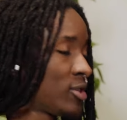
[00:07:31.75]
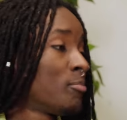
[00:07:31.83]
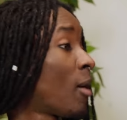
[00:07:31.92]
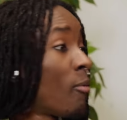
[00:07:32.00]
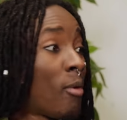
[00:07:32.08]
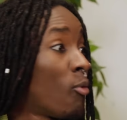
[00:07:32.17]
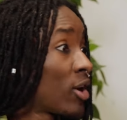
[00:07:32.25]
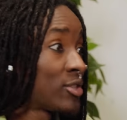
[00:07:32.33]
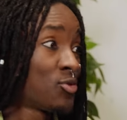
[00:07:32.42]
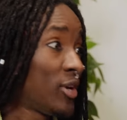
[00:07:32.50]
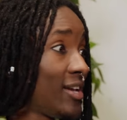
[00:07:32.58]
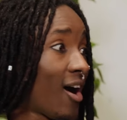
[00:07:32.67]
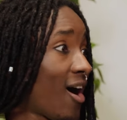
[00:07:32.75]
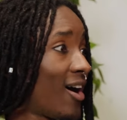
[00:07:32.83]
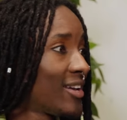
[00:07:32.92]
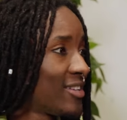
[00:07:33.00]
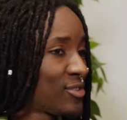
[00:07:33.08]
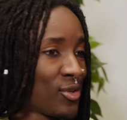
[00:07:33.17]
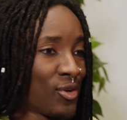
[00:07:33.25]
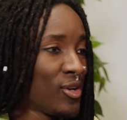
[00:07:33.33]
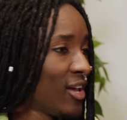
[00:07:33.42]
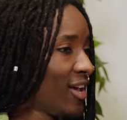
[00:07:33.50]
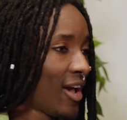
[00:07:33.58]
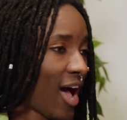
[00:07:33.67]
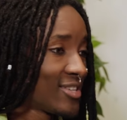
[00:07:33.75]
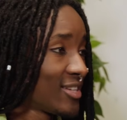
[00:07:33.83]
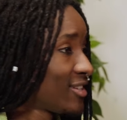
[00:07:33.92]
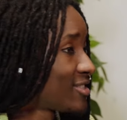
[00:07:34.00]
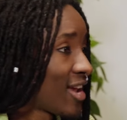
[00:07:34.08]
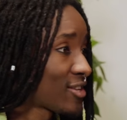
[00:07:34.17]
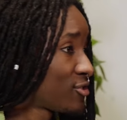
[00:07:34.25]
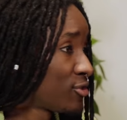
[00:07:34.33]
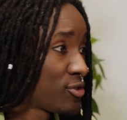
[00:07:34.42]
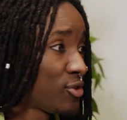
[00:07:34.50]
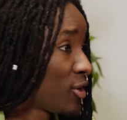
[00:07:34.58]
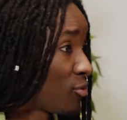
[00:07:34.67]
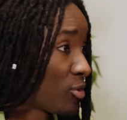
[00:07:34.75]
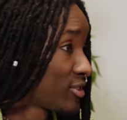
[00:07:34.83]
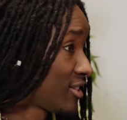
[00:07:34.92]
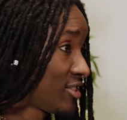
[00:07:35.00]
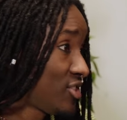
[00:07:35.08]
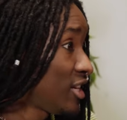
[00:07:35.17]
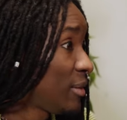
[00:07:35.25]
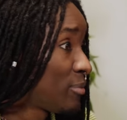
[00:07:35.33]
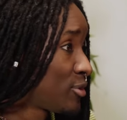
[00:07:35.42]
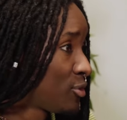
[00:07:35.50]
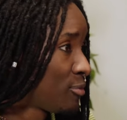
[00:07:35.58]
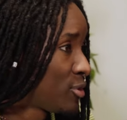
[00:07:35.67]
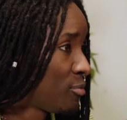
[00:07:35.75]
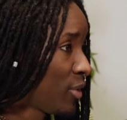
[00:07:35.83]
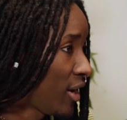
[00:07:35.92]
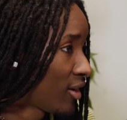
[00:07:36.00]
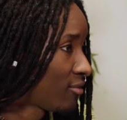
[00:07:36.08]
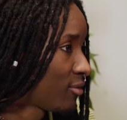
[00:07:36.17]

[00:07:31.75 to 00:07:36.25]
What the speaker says: my mom works really hard. And so as an international student, it wasn't cheap to bring,